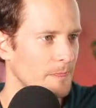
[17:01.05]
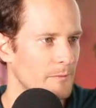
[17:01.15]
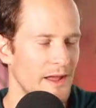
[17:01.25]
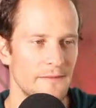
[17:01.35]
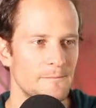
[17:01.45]

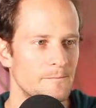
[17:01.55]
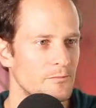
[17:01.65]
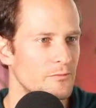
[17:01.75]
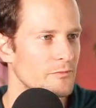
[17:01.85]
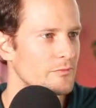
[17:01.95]
right?
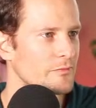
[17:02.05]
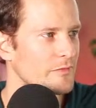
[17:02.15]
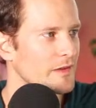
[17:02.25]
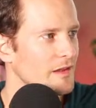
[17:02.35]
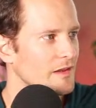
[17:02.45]

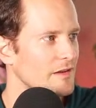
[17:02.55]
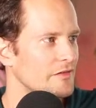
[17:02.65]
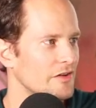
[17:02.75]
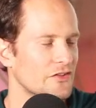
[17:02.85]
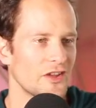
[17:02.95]

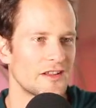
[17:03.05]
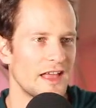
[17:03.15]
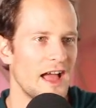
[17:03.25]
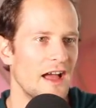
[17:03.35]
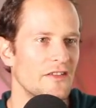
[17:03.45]
Looks like
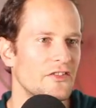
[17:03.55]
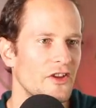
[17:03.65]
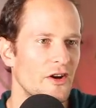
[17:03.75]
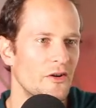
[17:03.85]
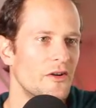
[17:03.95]
that.
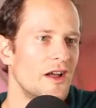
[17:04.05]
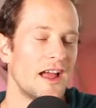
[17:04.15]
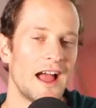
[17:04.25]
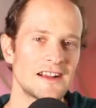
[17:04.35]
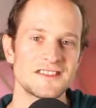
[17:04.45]
So
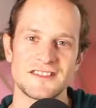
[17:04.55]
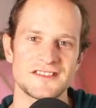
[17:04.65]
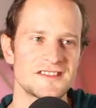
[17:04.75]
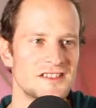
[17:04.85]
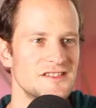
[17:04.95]
actually
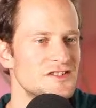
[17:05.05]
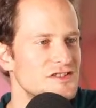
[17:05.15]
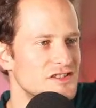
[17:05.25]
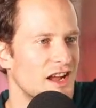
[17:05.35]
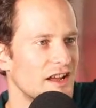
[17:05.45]
this is
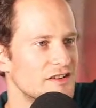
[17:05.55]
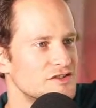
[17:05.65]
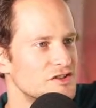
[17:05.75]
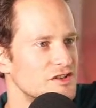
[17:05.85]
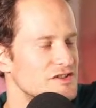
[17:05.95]
interesting. I can
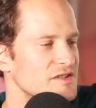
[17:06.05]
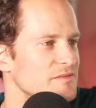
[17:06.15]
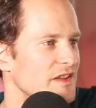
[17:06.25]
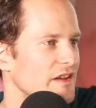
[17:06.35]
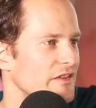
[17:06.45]
show you some
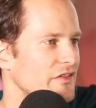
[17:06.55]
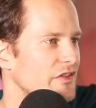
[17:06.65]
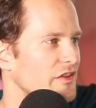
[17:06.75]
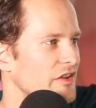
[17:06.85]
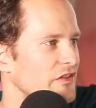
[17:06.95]
things.
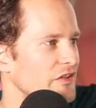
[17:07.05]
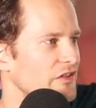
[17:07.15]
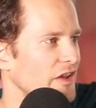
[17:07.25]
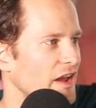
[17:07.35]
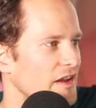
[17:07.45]
So this
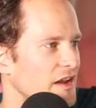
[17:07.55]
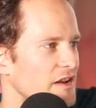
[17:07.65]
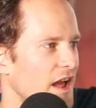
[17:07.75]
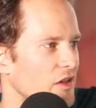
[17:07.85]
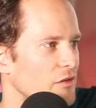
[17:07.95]
is like
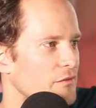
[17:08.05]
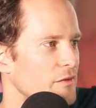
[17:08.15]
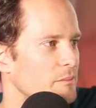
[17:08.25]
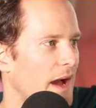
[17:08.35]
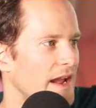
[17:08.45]
an ELF
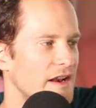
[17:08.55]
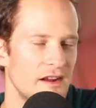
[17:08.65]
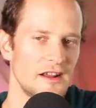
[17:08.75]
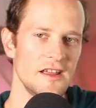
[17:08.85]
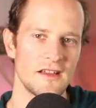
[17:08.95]

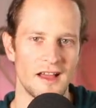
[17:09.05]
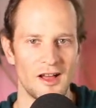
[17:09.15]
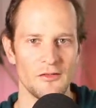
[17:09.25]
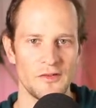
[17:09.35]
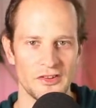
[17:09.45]
binary.
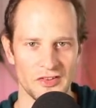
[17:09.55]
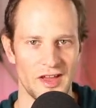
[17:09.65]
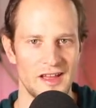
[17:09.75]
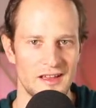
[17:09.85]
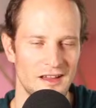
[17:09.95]
ELF is
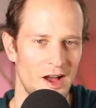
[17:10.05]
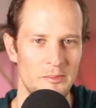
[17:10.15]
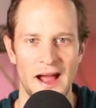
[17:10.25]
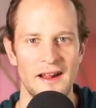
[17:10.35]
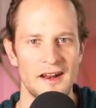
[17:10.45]
like a
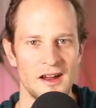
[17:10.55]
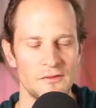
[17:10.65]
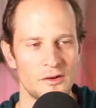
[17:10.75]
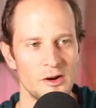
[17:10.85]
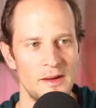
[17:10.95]
binary
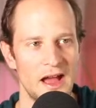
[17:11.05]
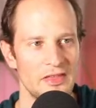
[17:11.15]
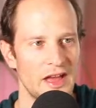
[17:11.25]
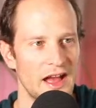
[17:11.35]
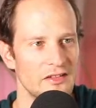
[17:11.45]
format
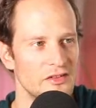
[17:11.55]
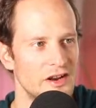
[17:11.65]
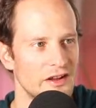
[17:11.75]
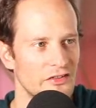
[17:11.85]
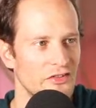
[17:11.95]
that
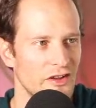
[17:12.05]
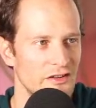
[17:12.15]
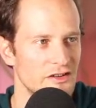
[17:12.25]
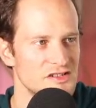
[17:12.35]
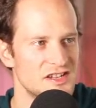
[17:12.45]
Linux
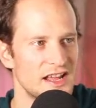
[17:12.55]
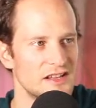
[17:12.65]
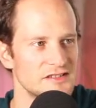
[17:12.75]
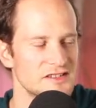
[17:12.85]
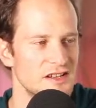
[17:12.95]

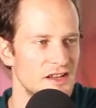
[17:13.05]
understands.